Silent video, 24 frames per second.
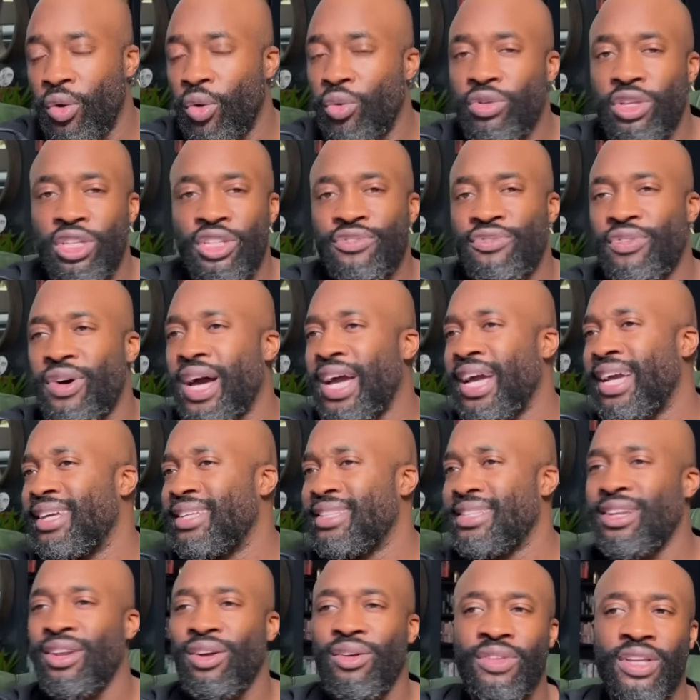All these
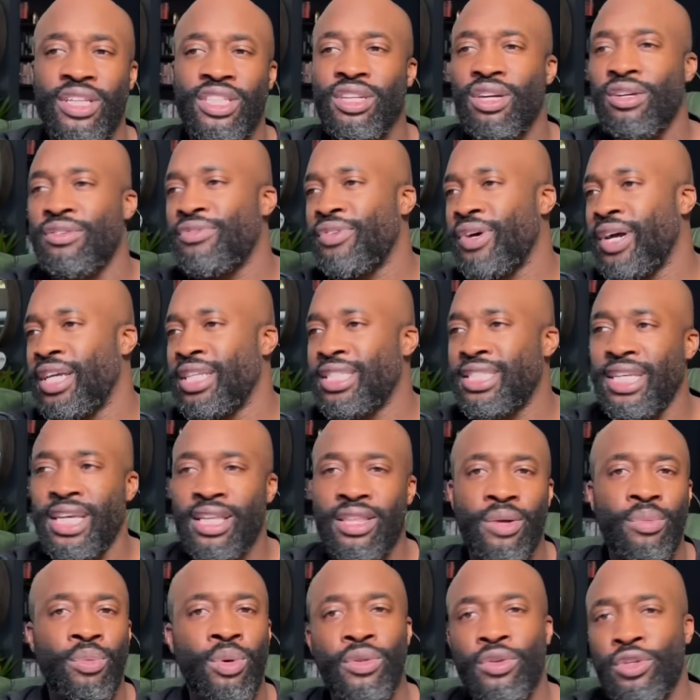fighters, a lot of these young fighters say
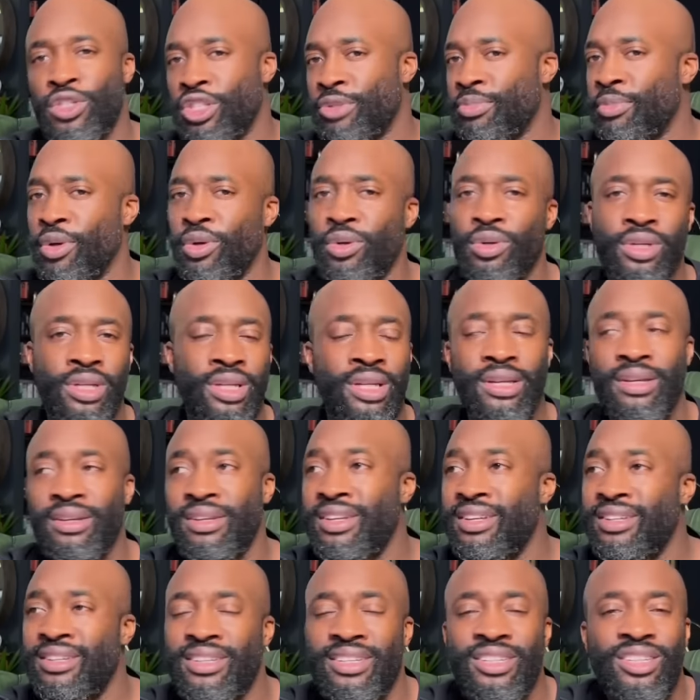they want the smoke, and
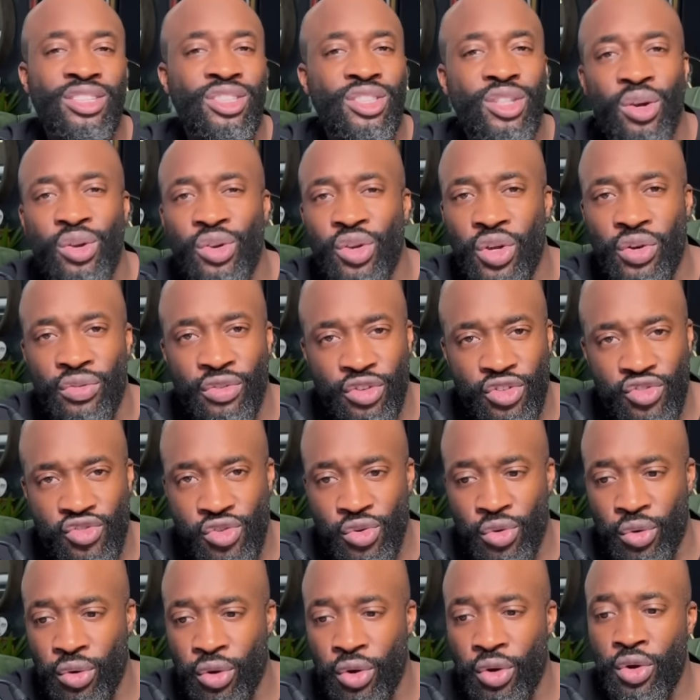you just don't know if it's
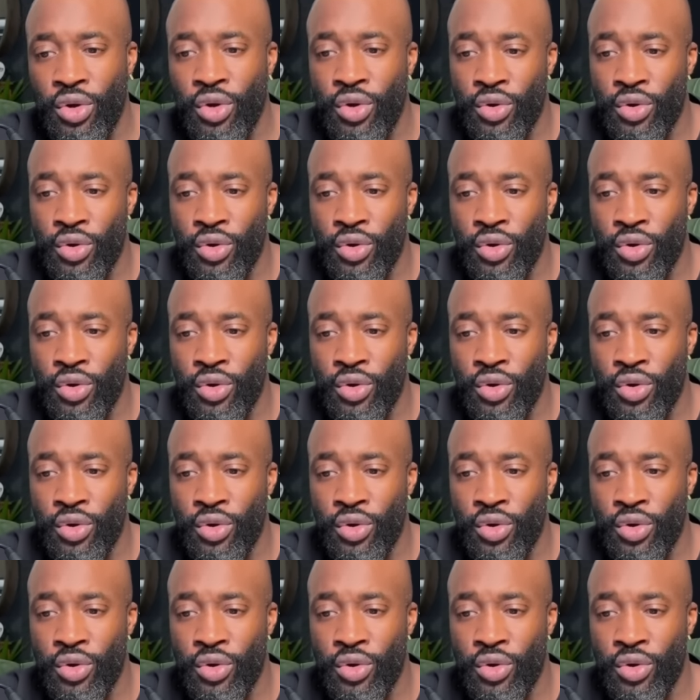true or not.